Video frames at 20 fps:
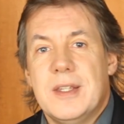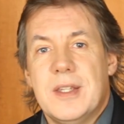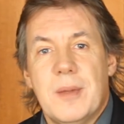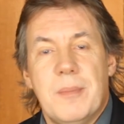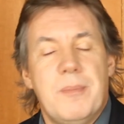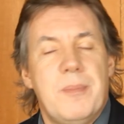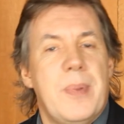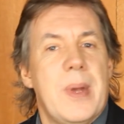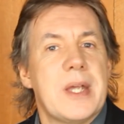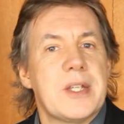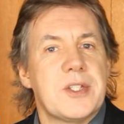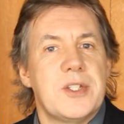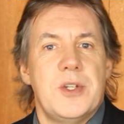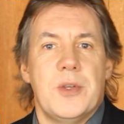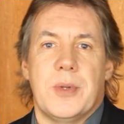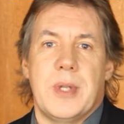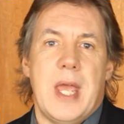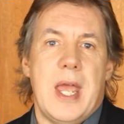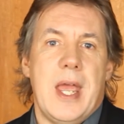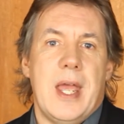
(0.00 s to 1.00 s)
the best
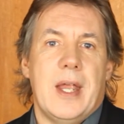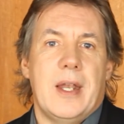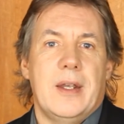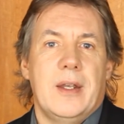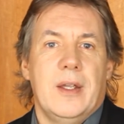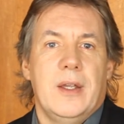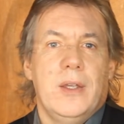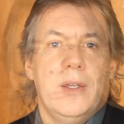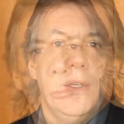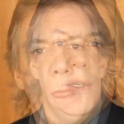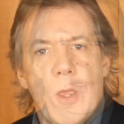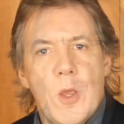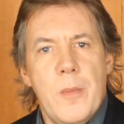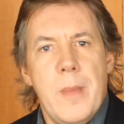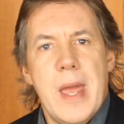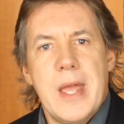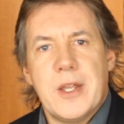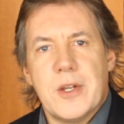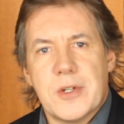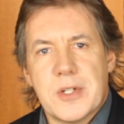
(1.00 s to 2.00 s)
you can, you
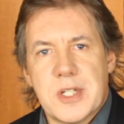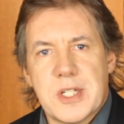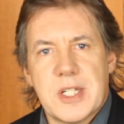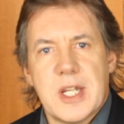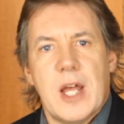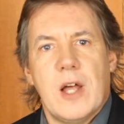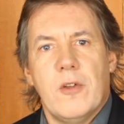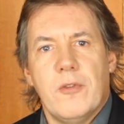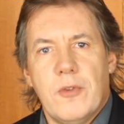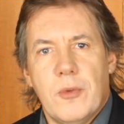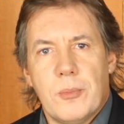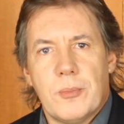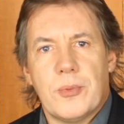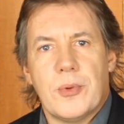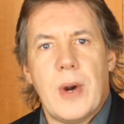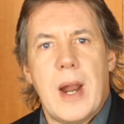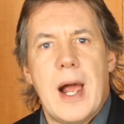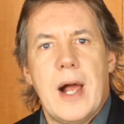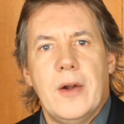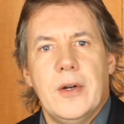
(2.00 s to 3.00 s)
make yourself
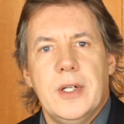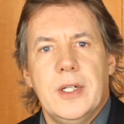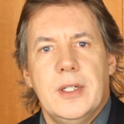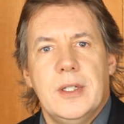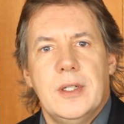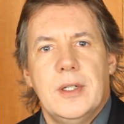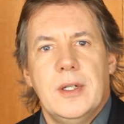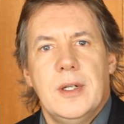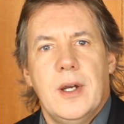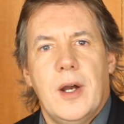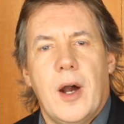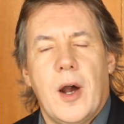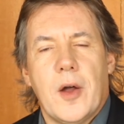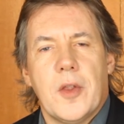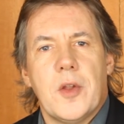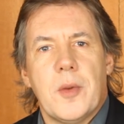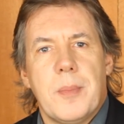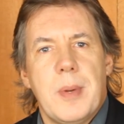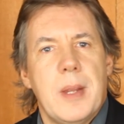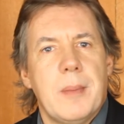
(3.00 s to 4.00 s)
proud,
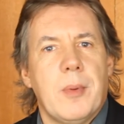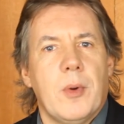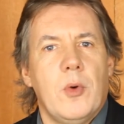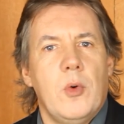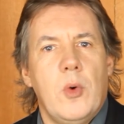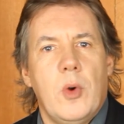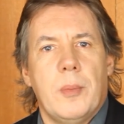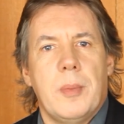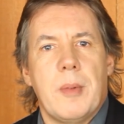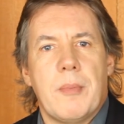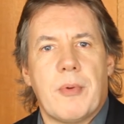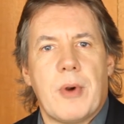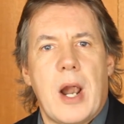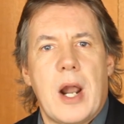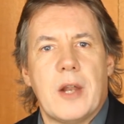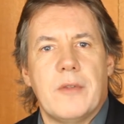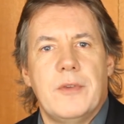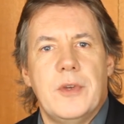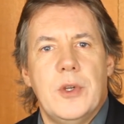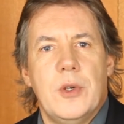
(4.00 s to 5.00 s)
other people will be
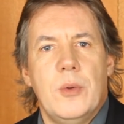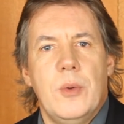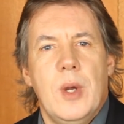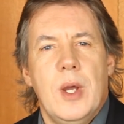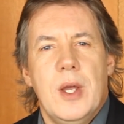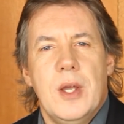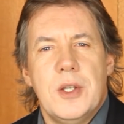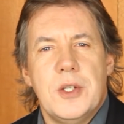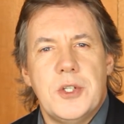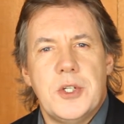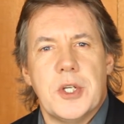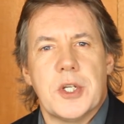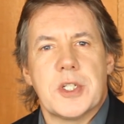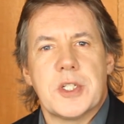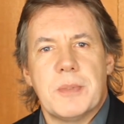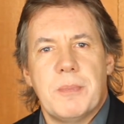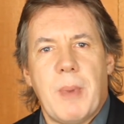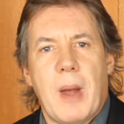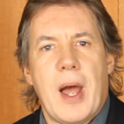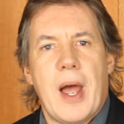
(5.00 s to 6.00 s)
proud of you
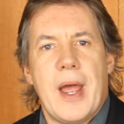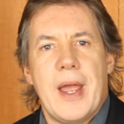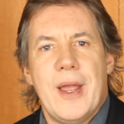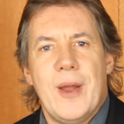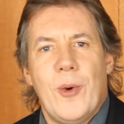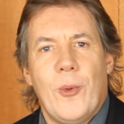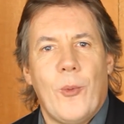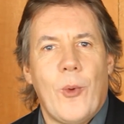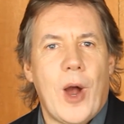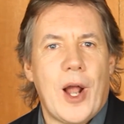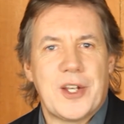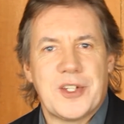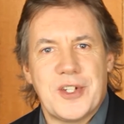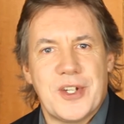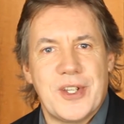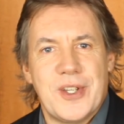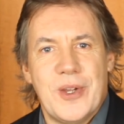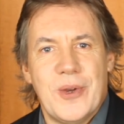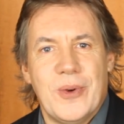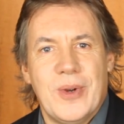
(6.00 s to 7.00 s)
just by
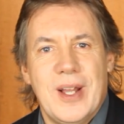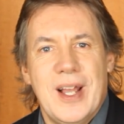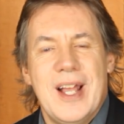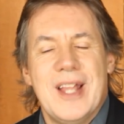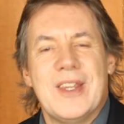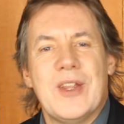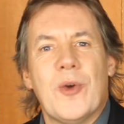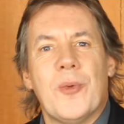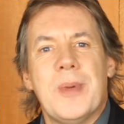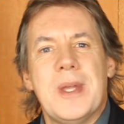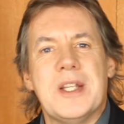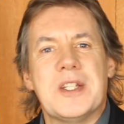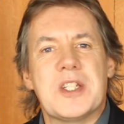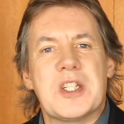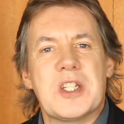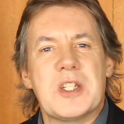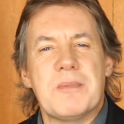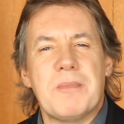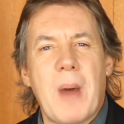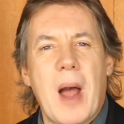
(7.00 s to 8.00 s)
watching you. They will be
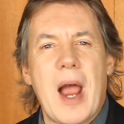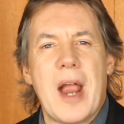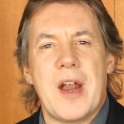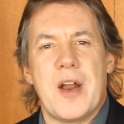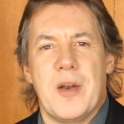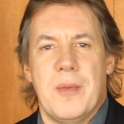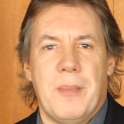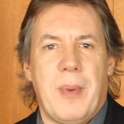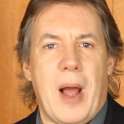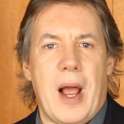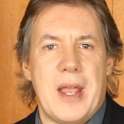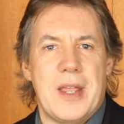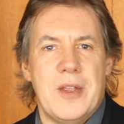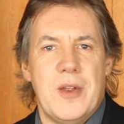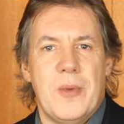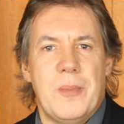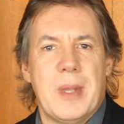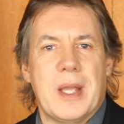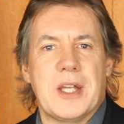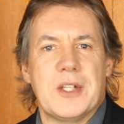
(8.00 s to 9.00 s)
inspired by
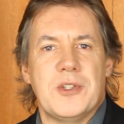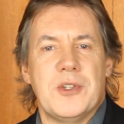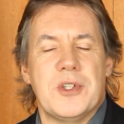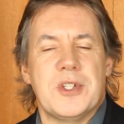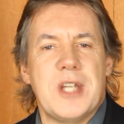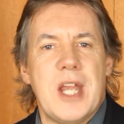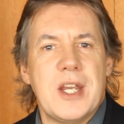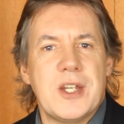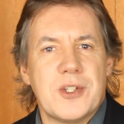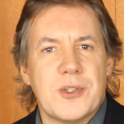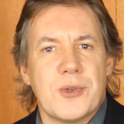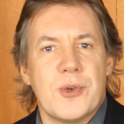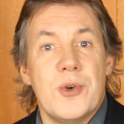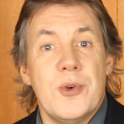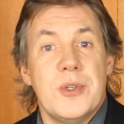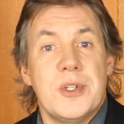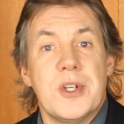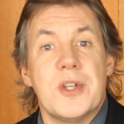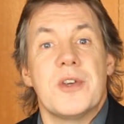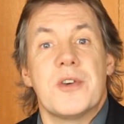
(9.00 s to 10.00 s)
you because you stay
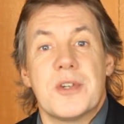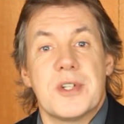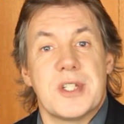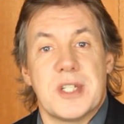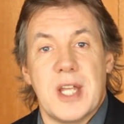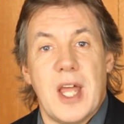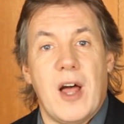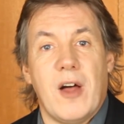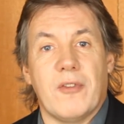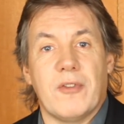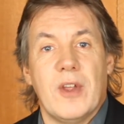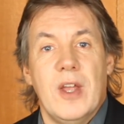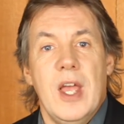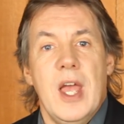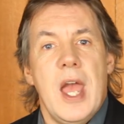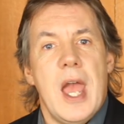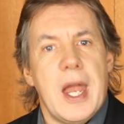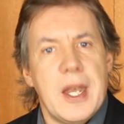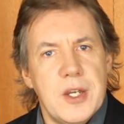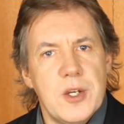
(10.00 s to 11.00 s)
true to yourself
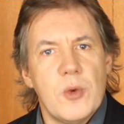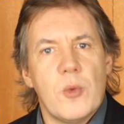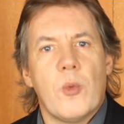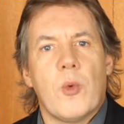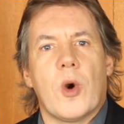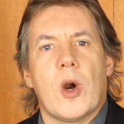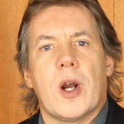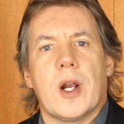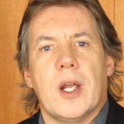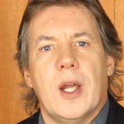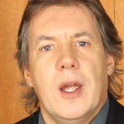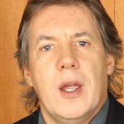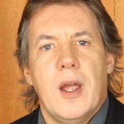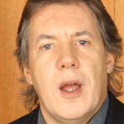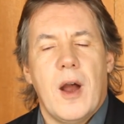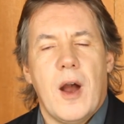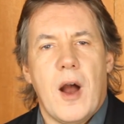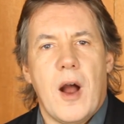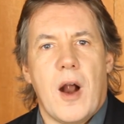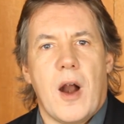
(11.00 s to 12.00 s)
and you work
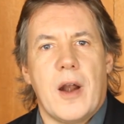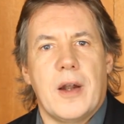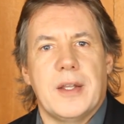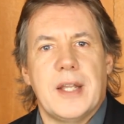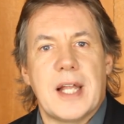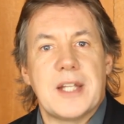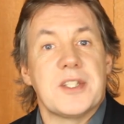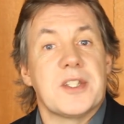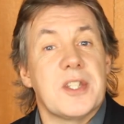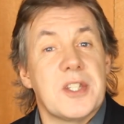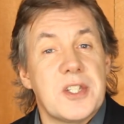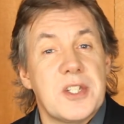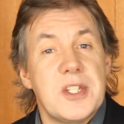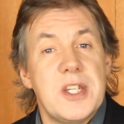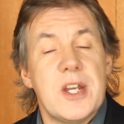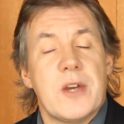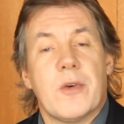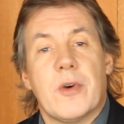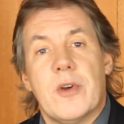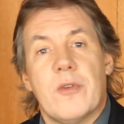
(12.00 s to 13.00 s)
hard. That's the
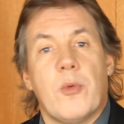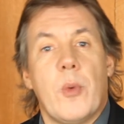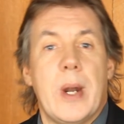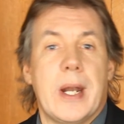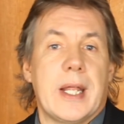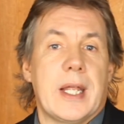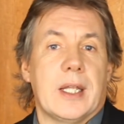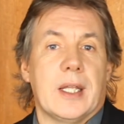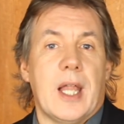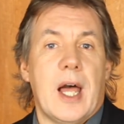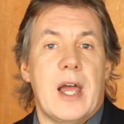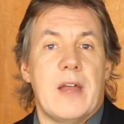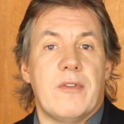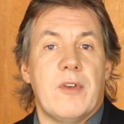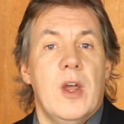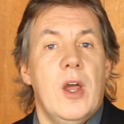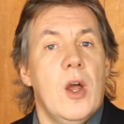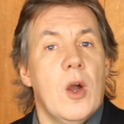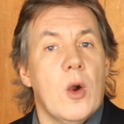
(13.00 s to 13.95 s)
secret of winning at life